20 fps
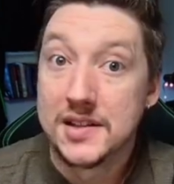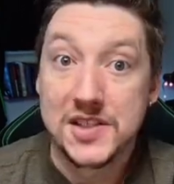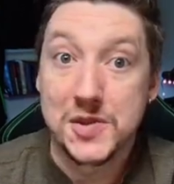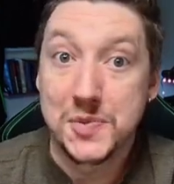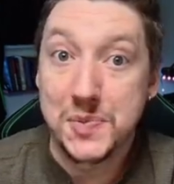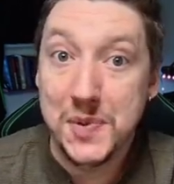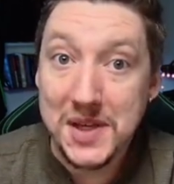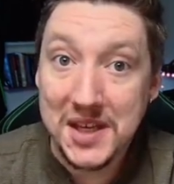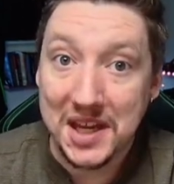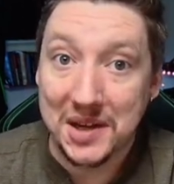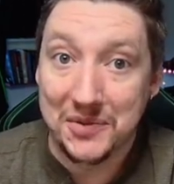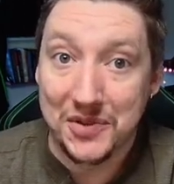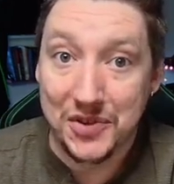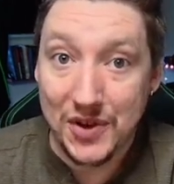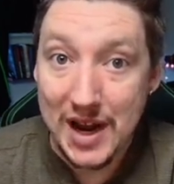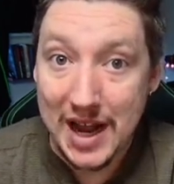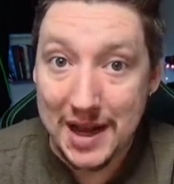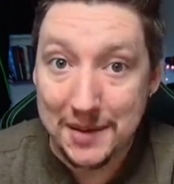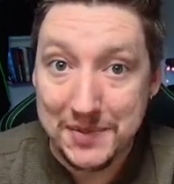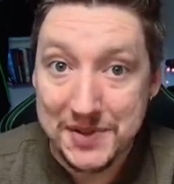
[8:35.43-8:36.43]
Speaking of
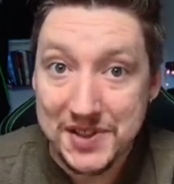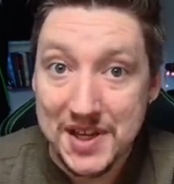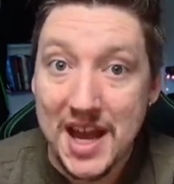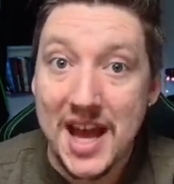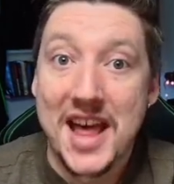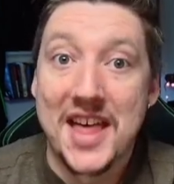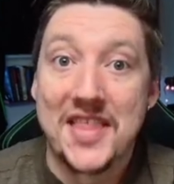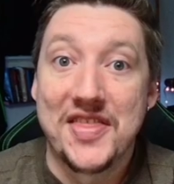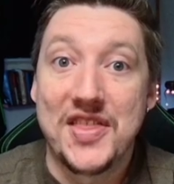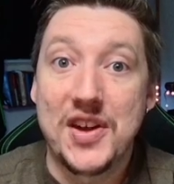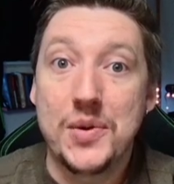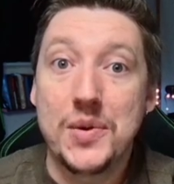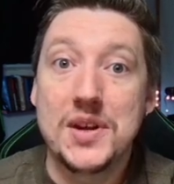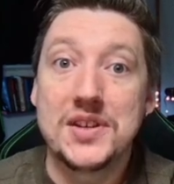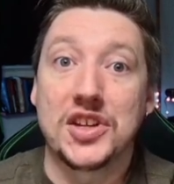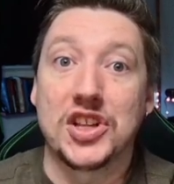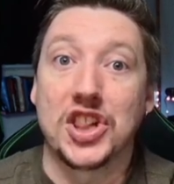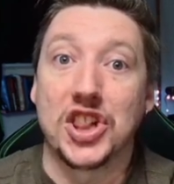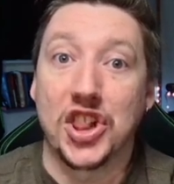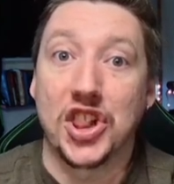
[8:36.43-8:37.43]
traps, there is
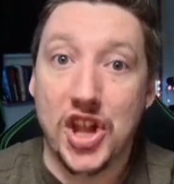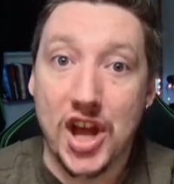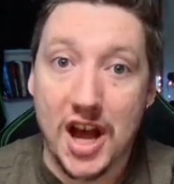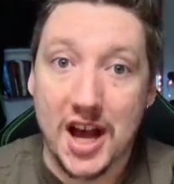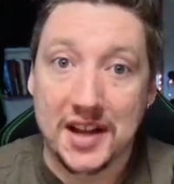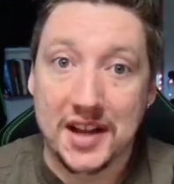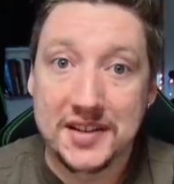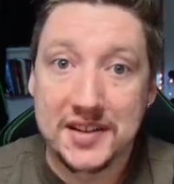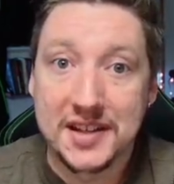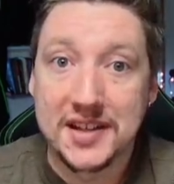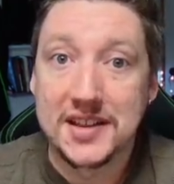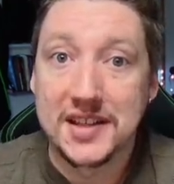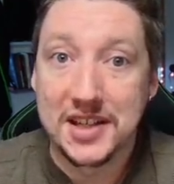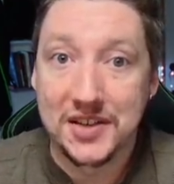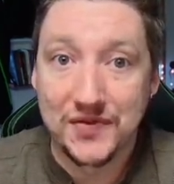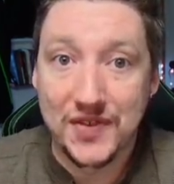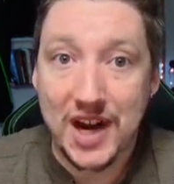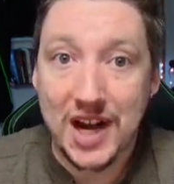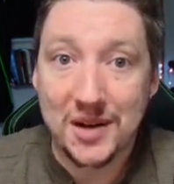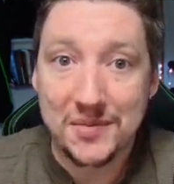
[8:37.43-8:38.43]
a lot in the
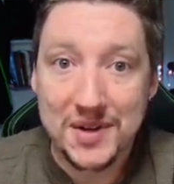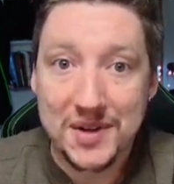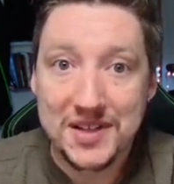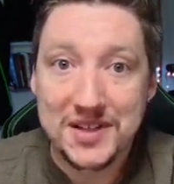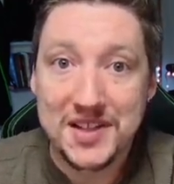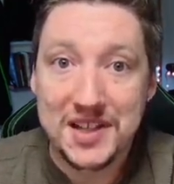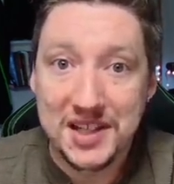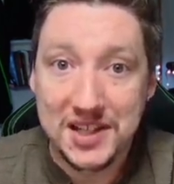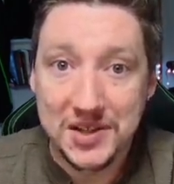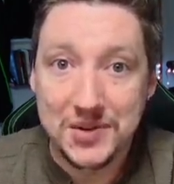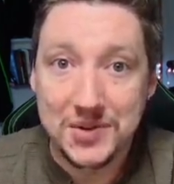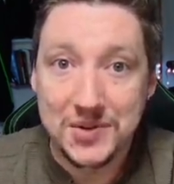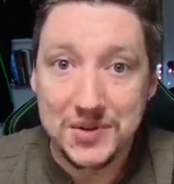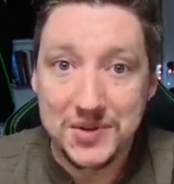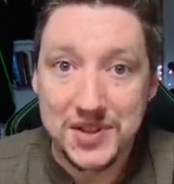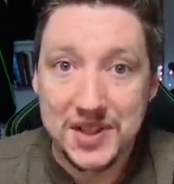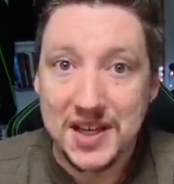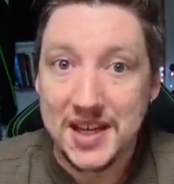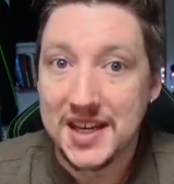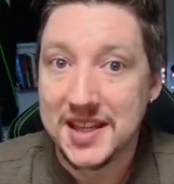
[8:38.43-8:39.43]
environment to
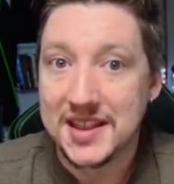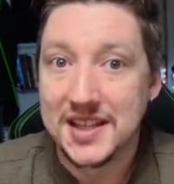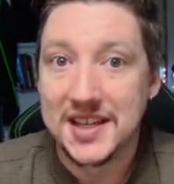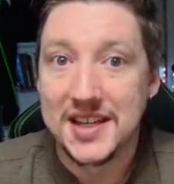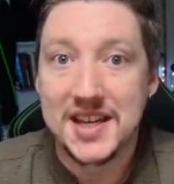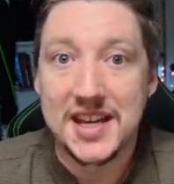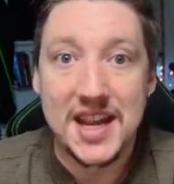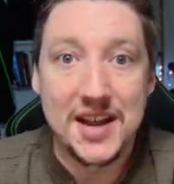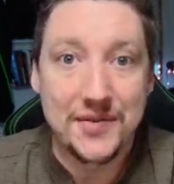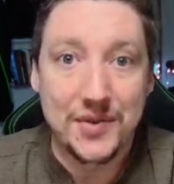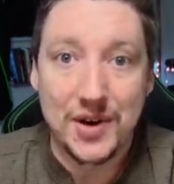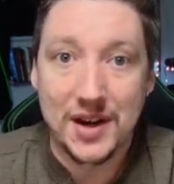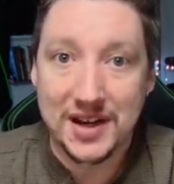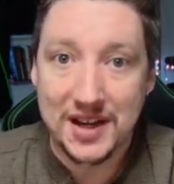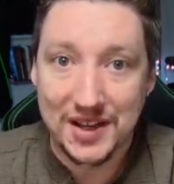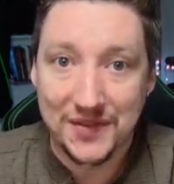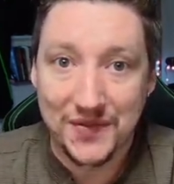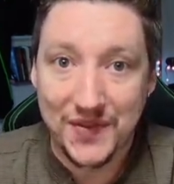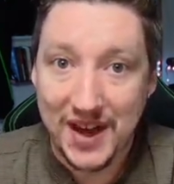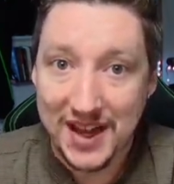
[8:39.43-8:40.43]
use in the
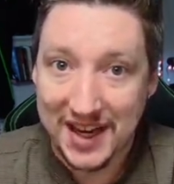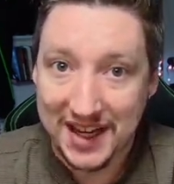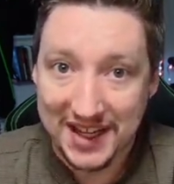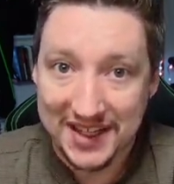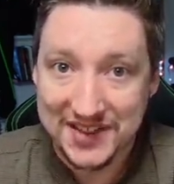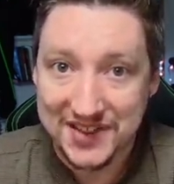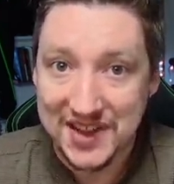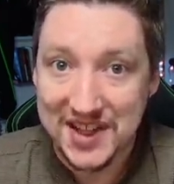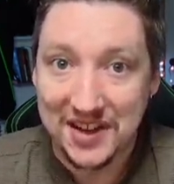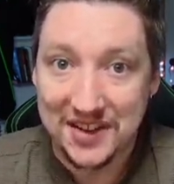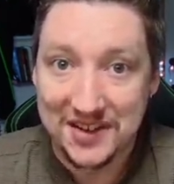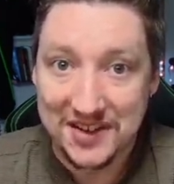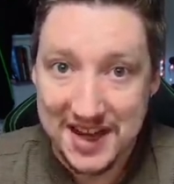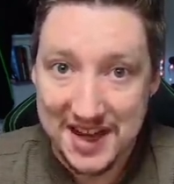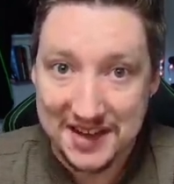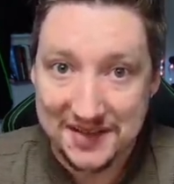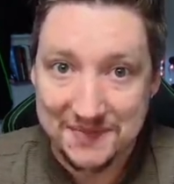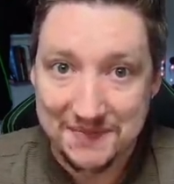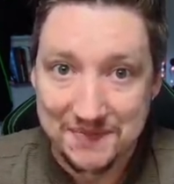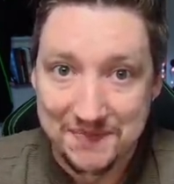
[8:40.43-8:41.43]
never-ending fight against the
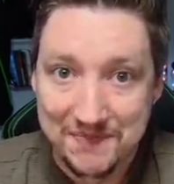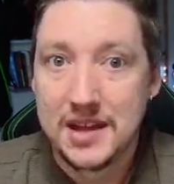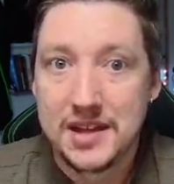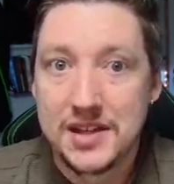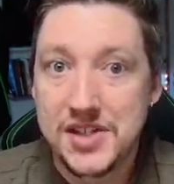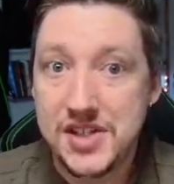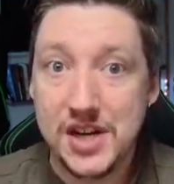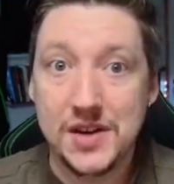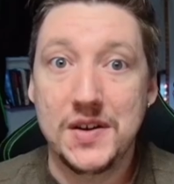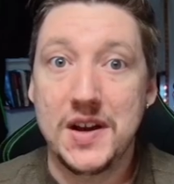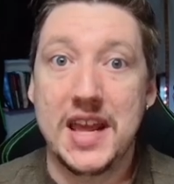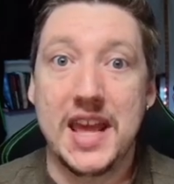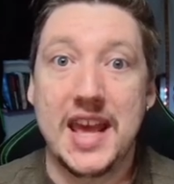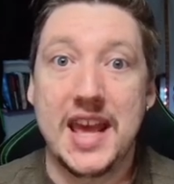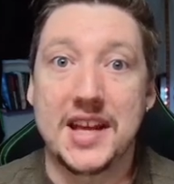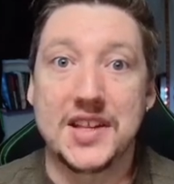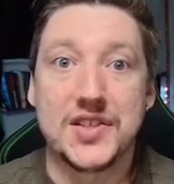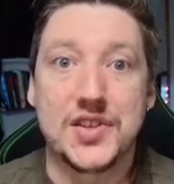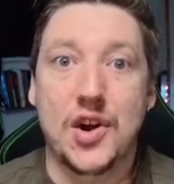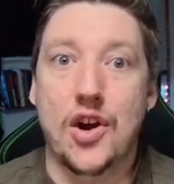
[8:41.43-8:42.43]
undead. Jerry
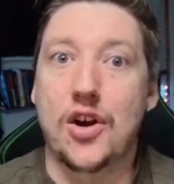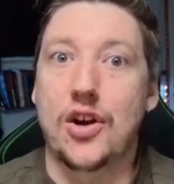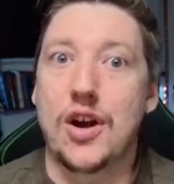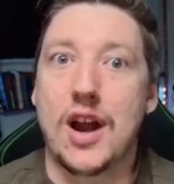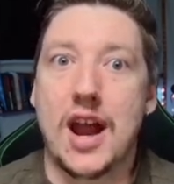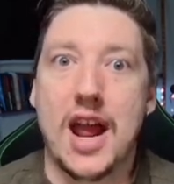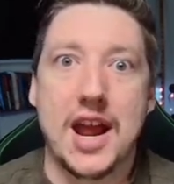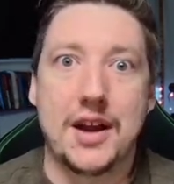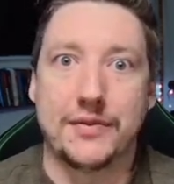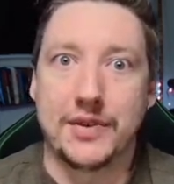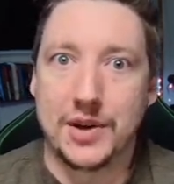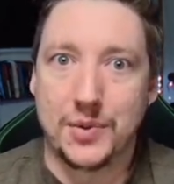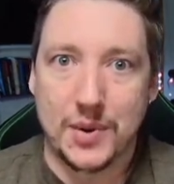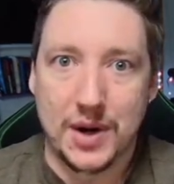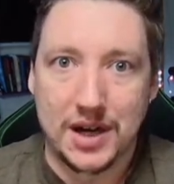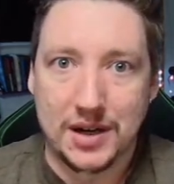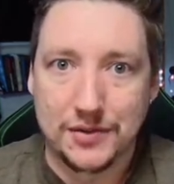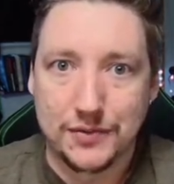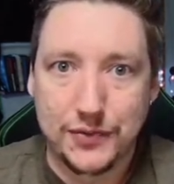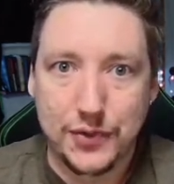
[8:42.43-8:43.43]
cans are
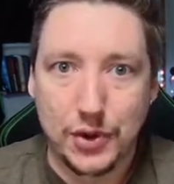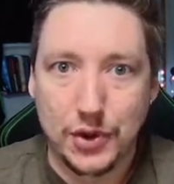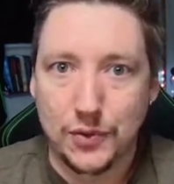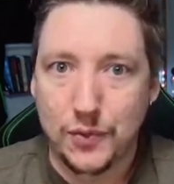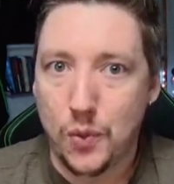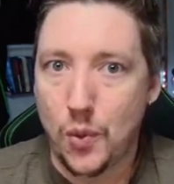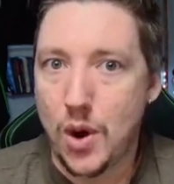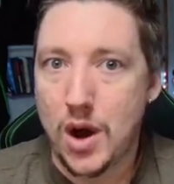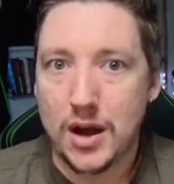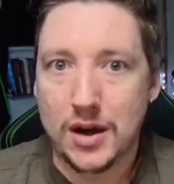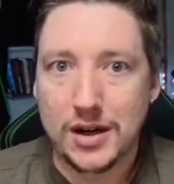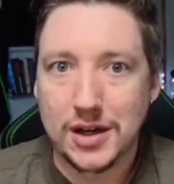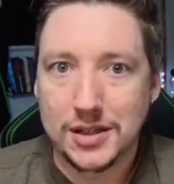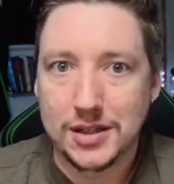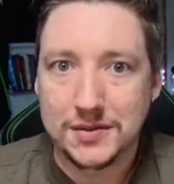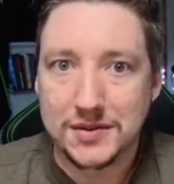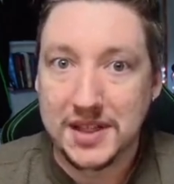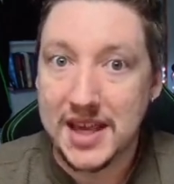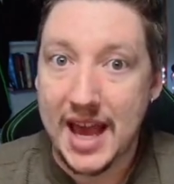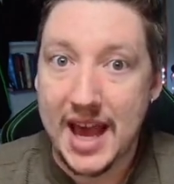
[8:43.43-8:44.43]
everywhere, full of
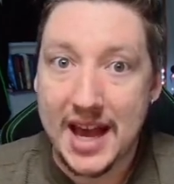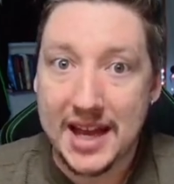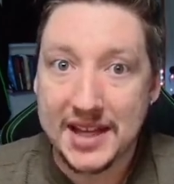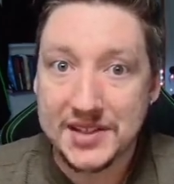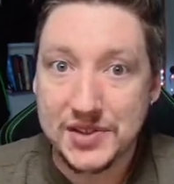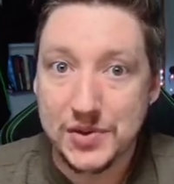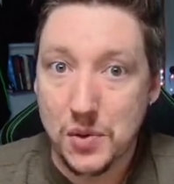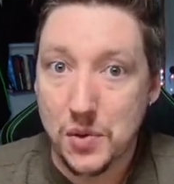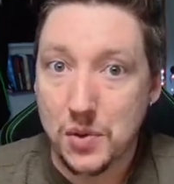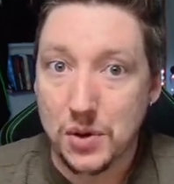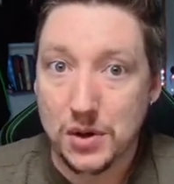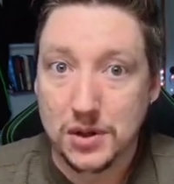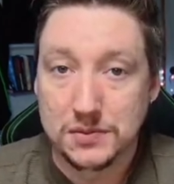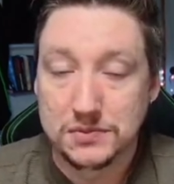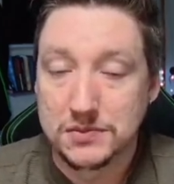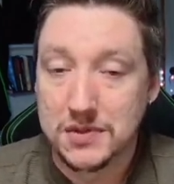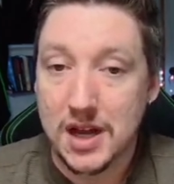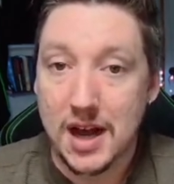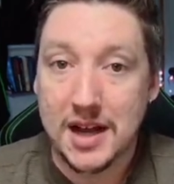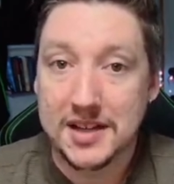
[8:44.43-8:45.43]
water, gas, or
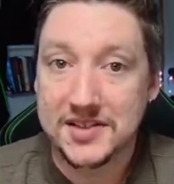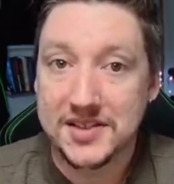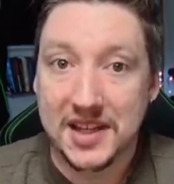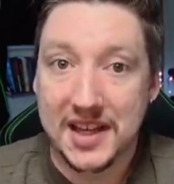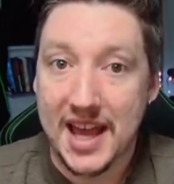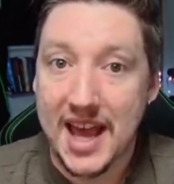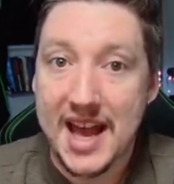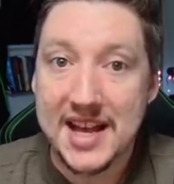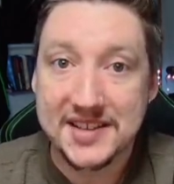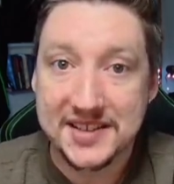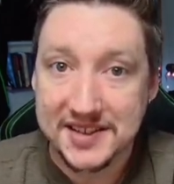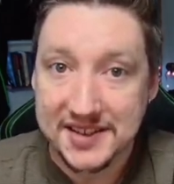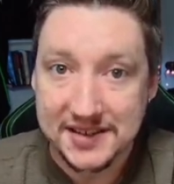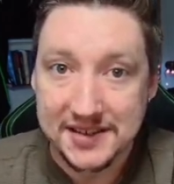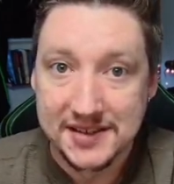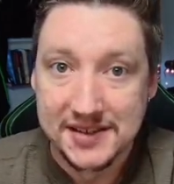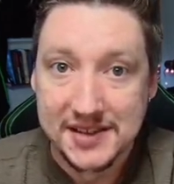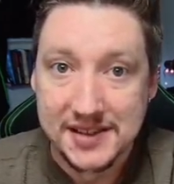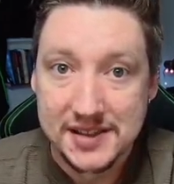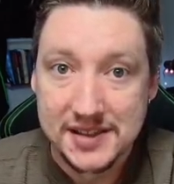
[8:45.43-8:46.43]
caustic
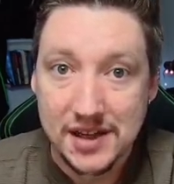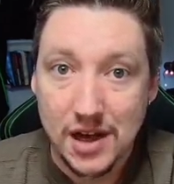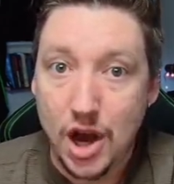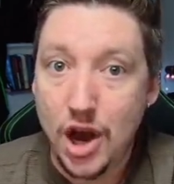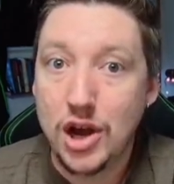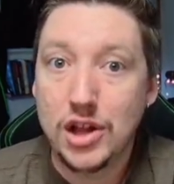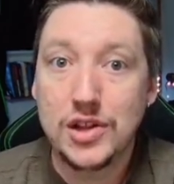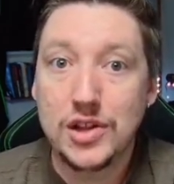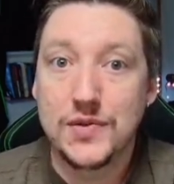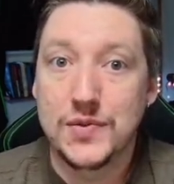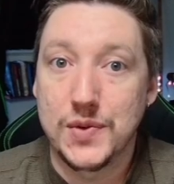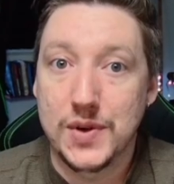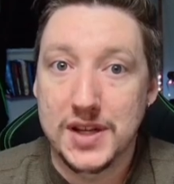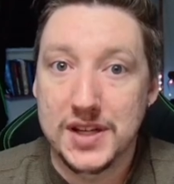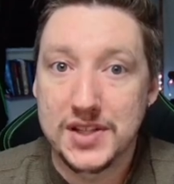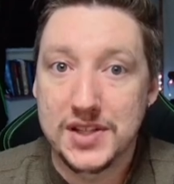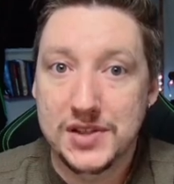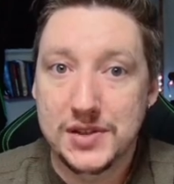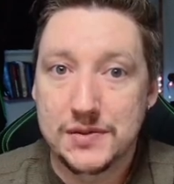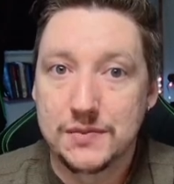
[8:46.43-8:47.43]
acid, all of
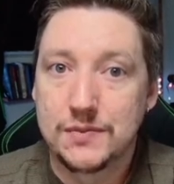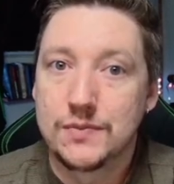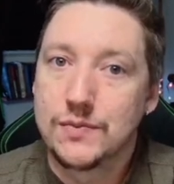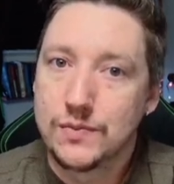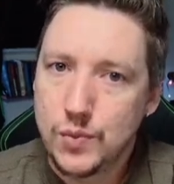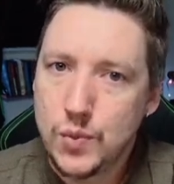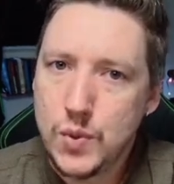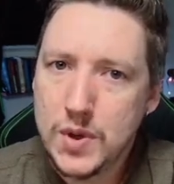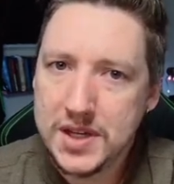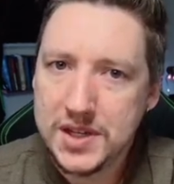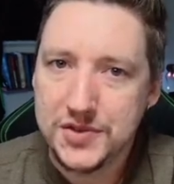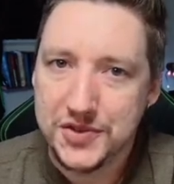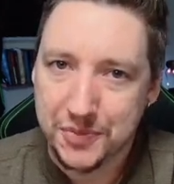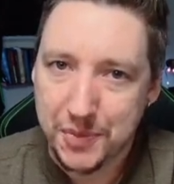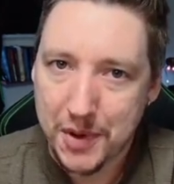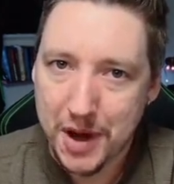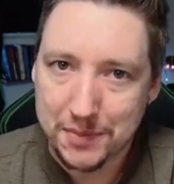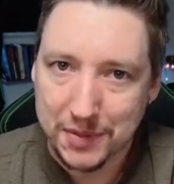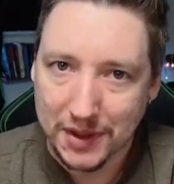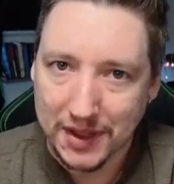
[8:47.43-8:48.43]
which, when used
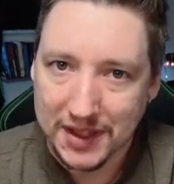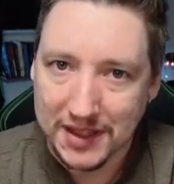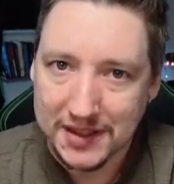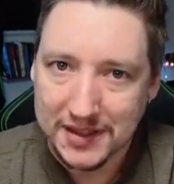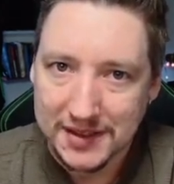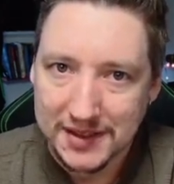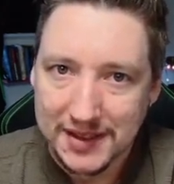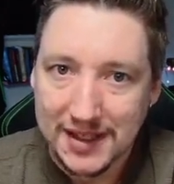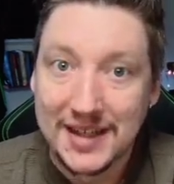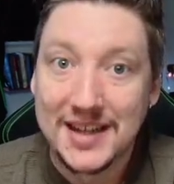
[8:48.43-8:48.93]
properly,